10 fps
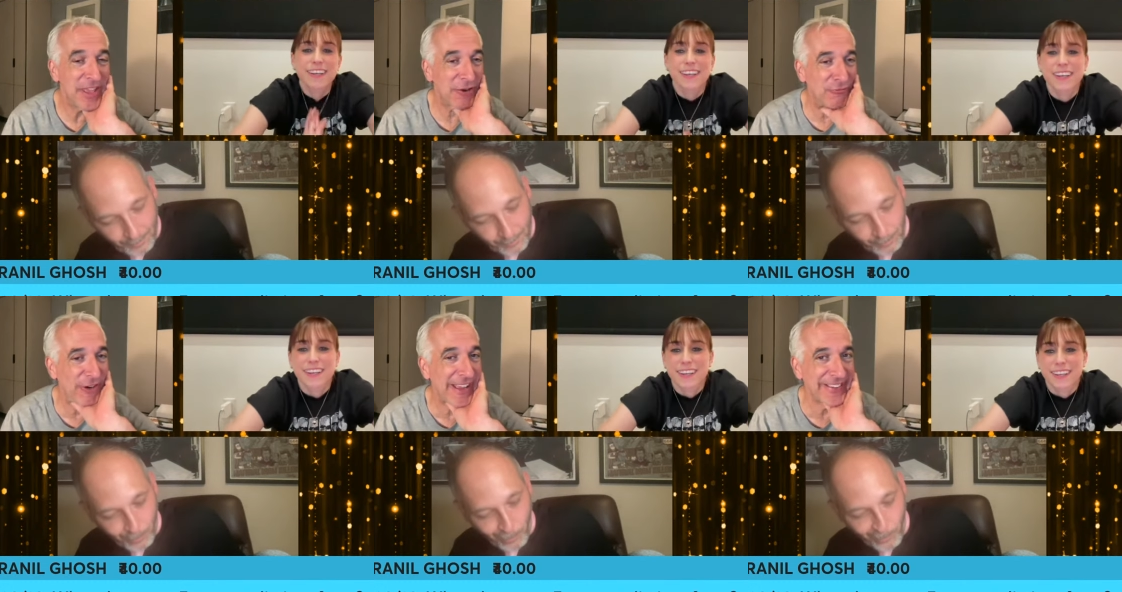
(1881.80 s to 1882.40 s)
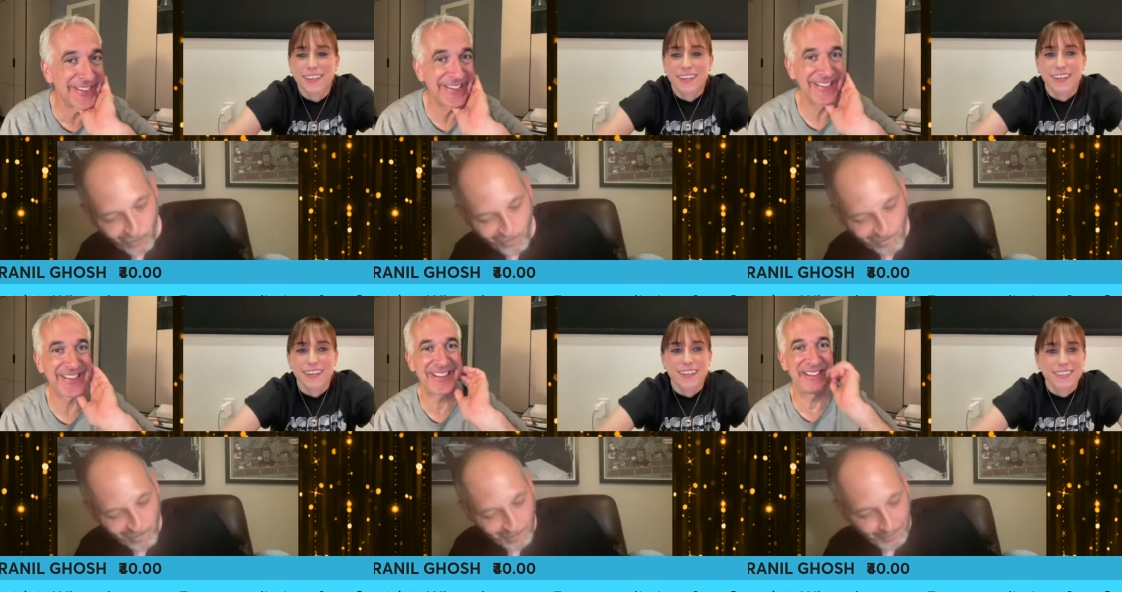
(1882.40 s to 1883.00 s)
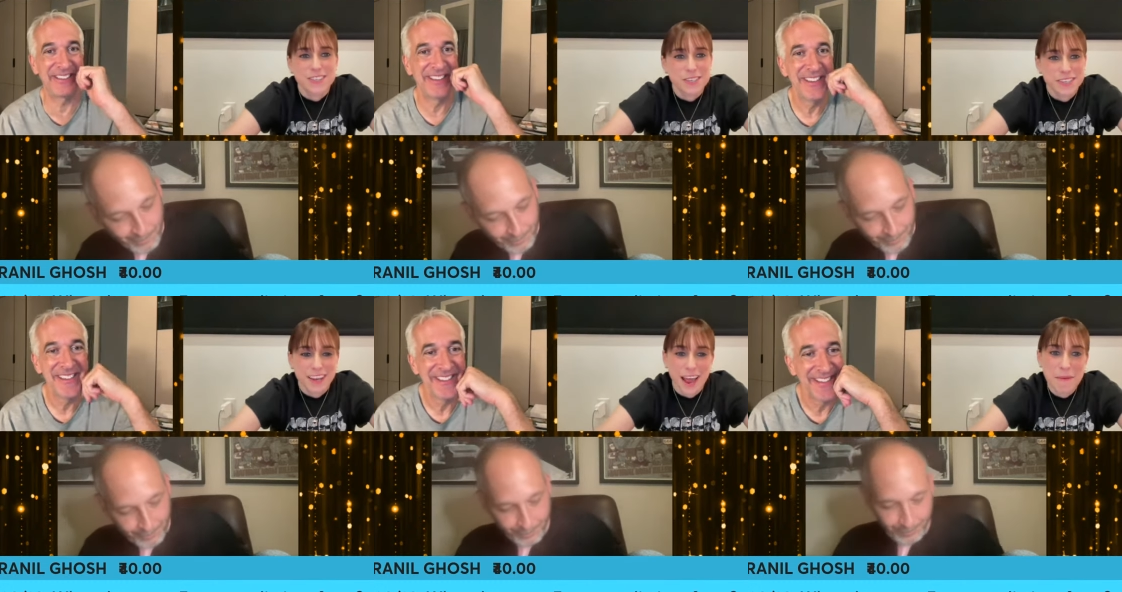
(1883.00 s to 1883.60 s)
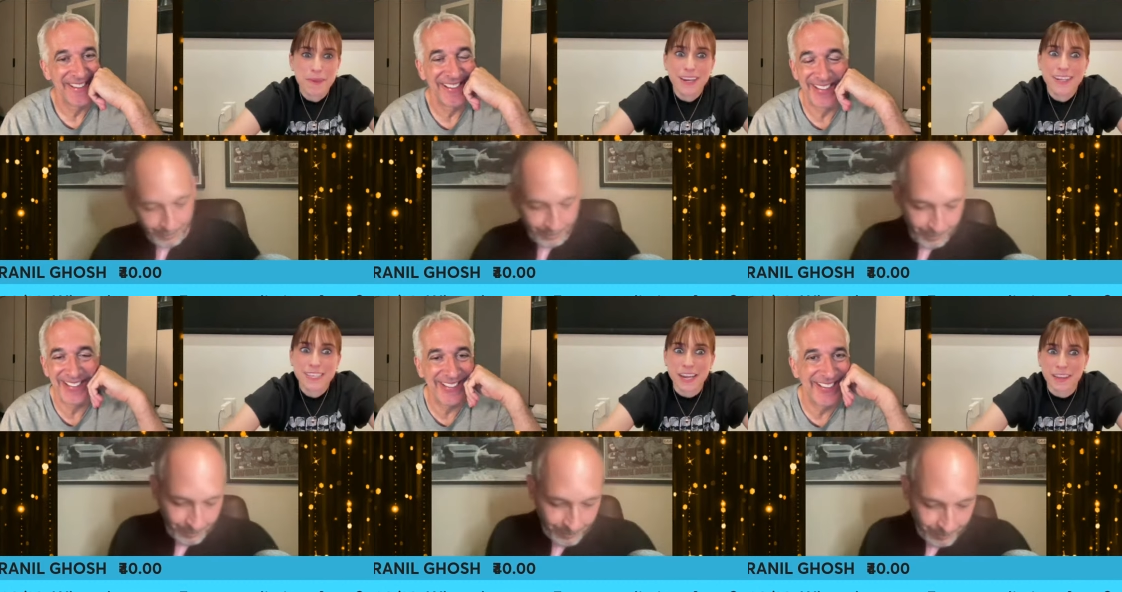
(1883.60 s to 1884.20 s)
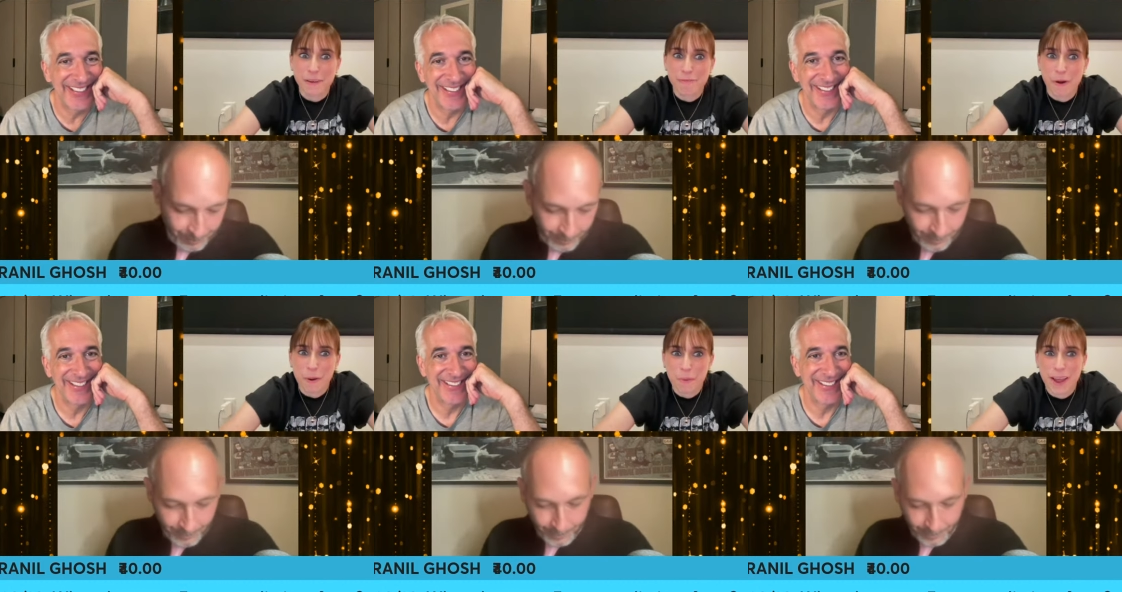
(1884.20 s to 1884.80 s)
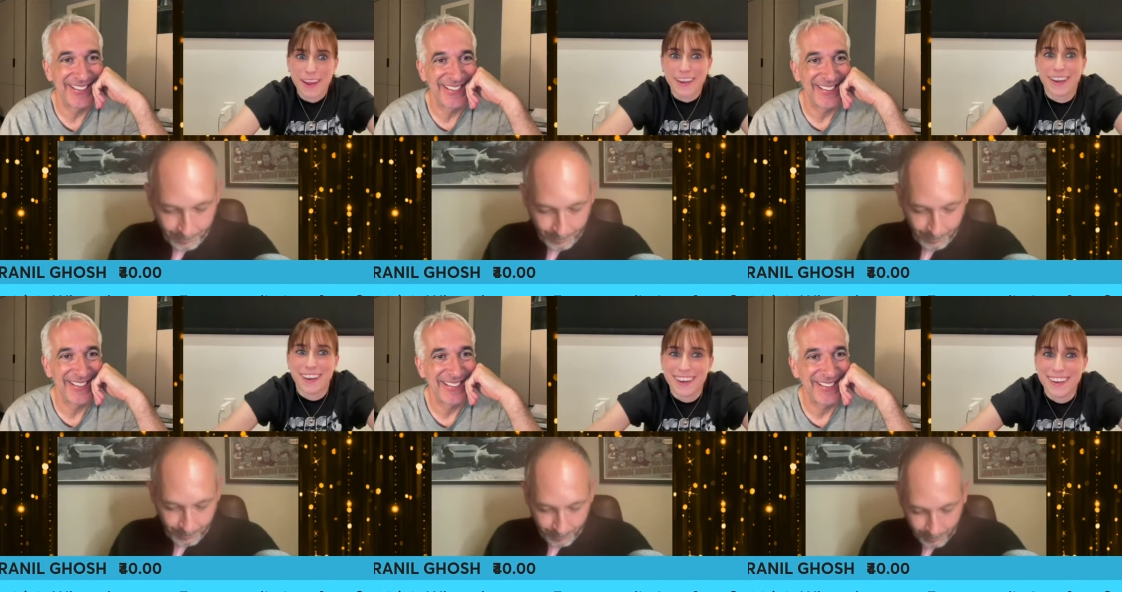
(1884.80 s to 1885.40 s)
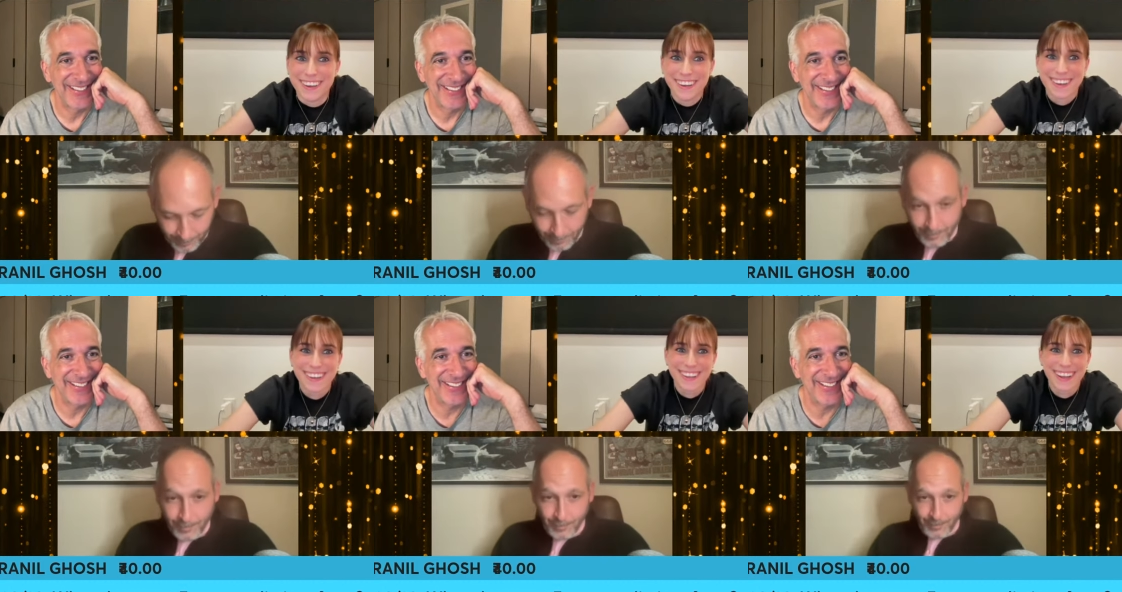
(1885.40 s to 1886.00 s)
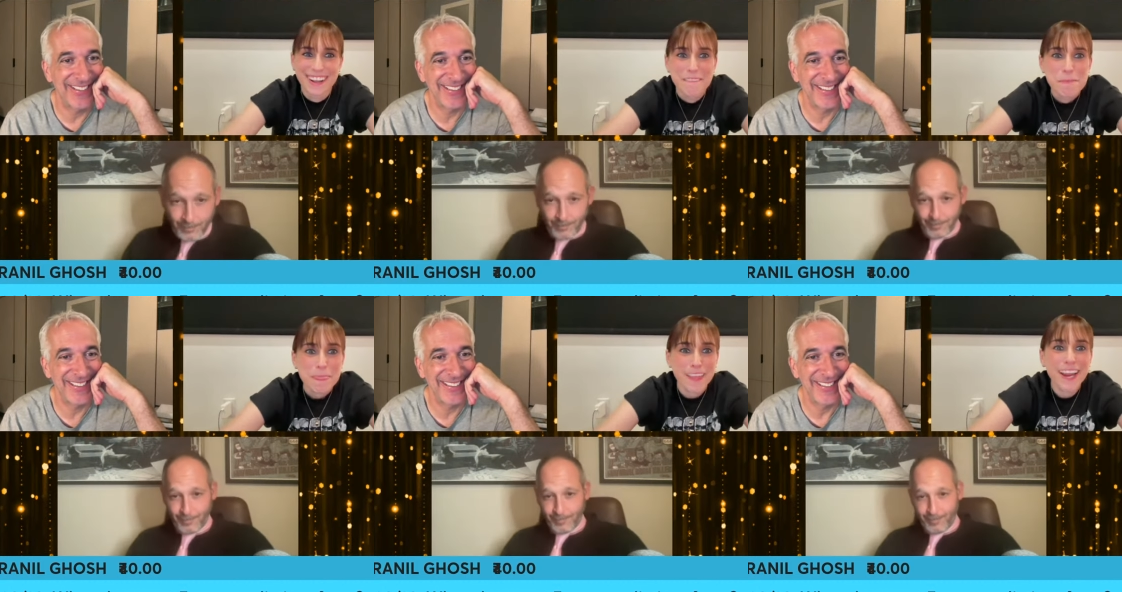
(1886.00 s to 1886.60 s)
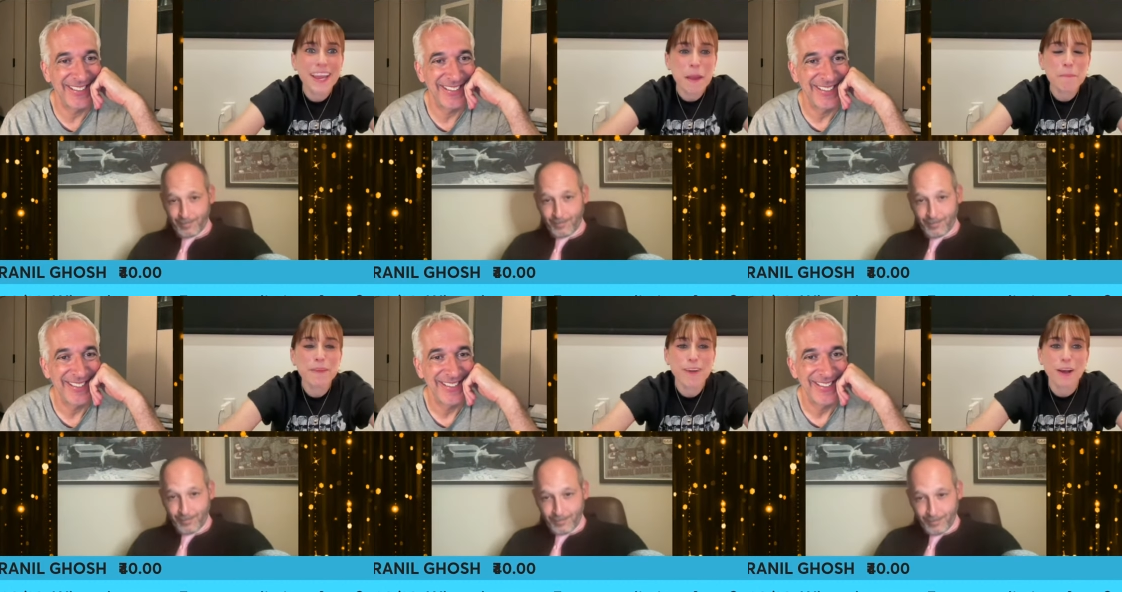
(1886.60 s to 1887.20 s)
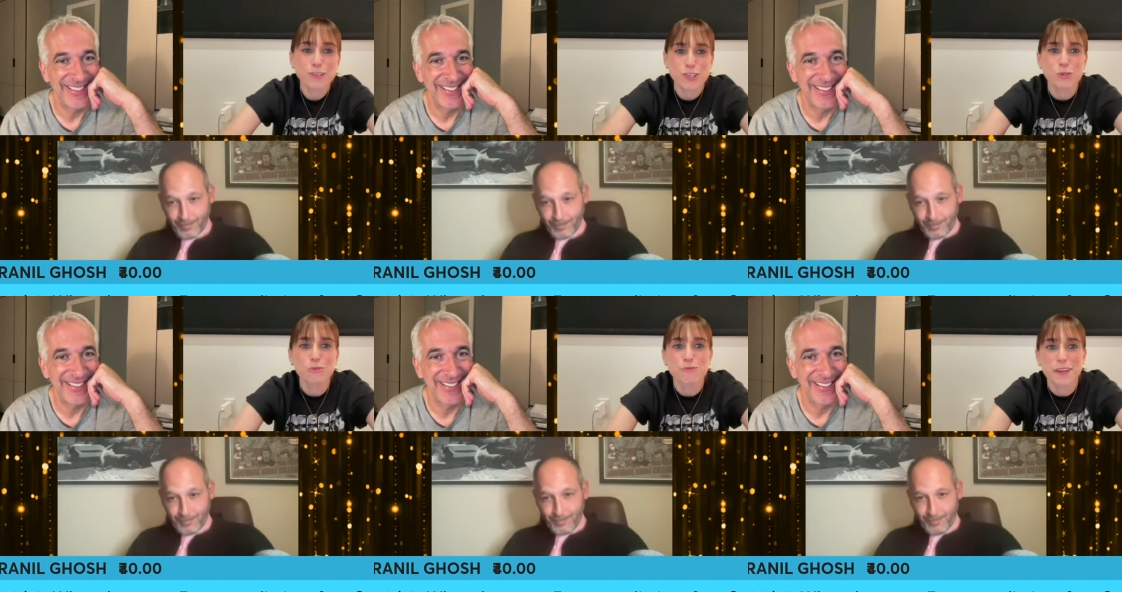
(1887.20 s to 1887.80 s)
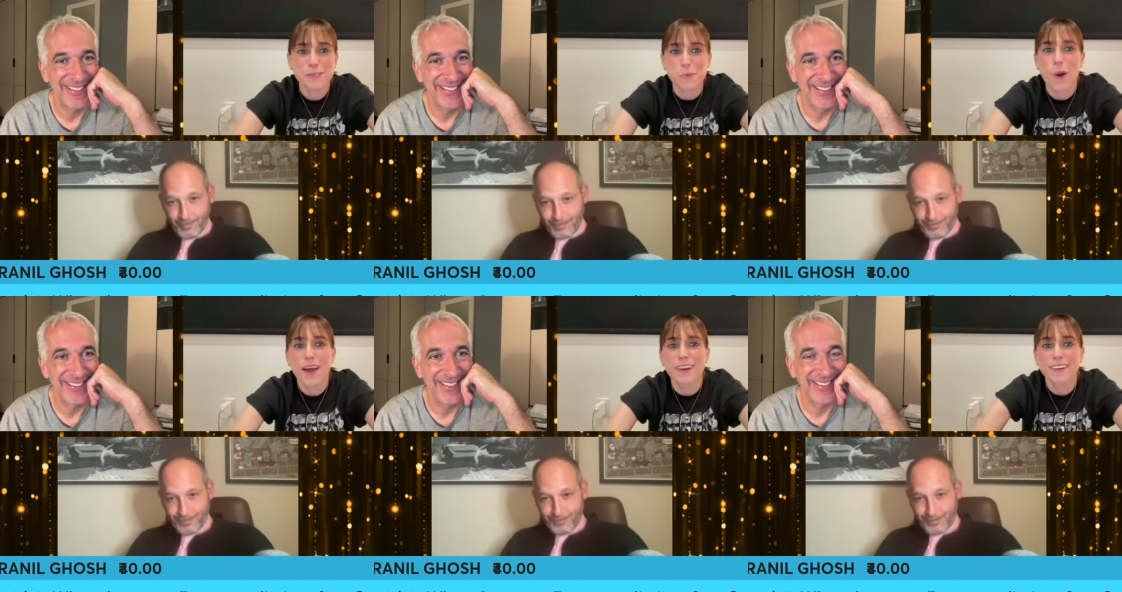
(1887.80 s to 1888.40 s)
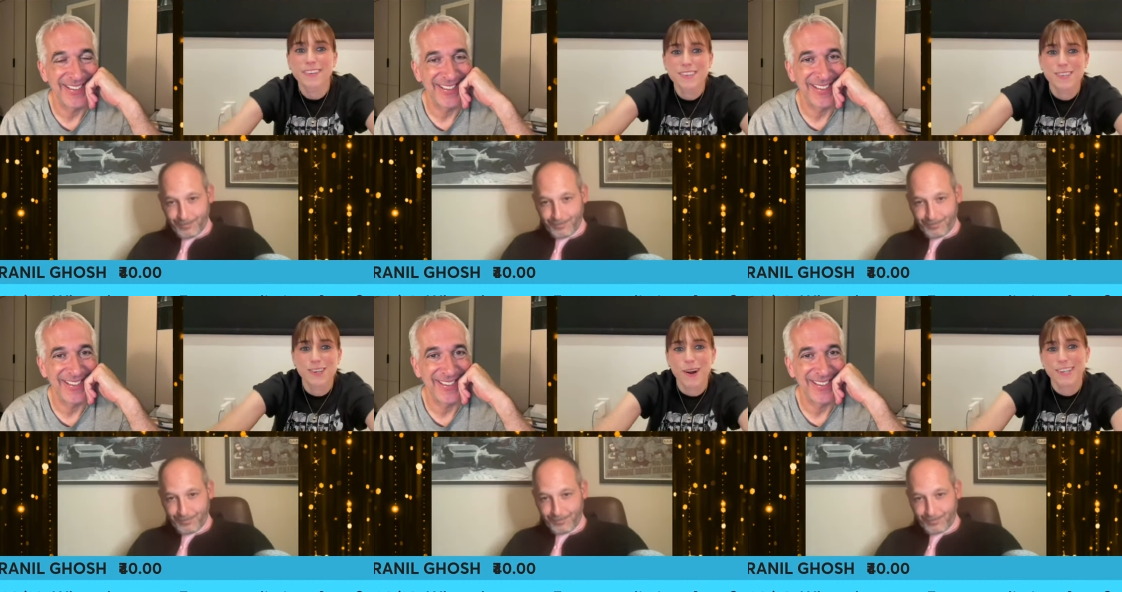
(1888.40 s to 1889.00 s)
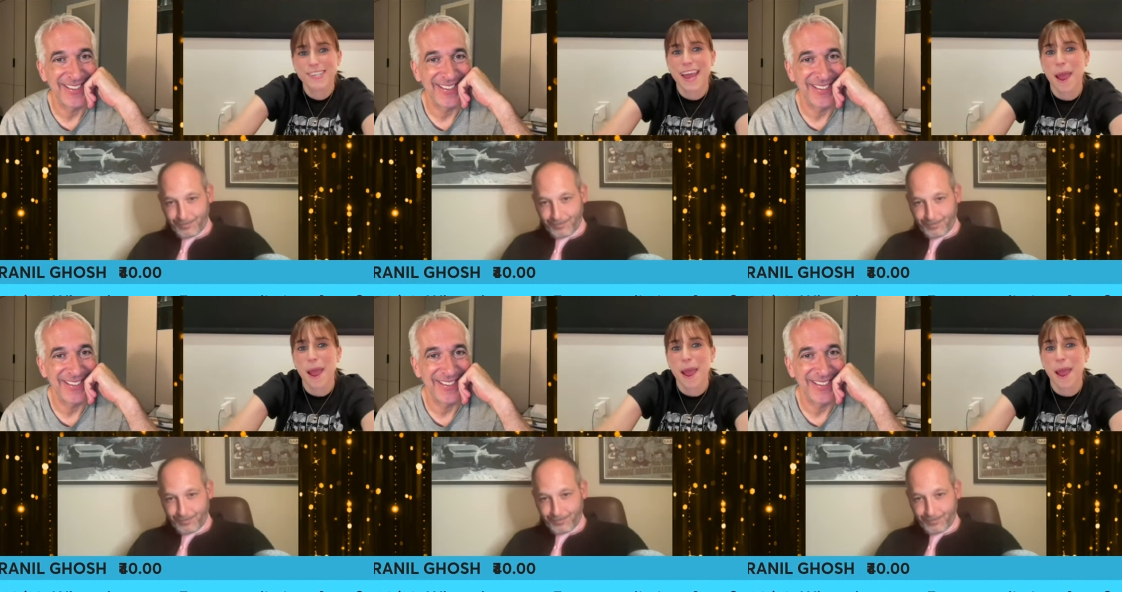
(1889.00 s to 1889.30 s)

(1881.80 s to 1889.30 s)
Speaker 1: rest.
Speaker 2: I mean, it's not that far away. Like, I can't believe how soon Phase 1 starts to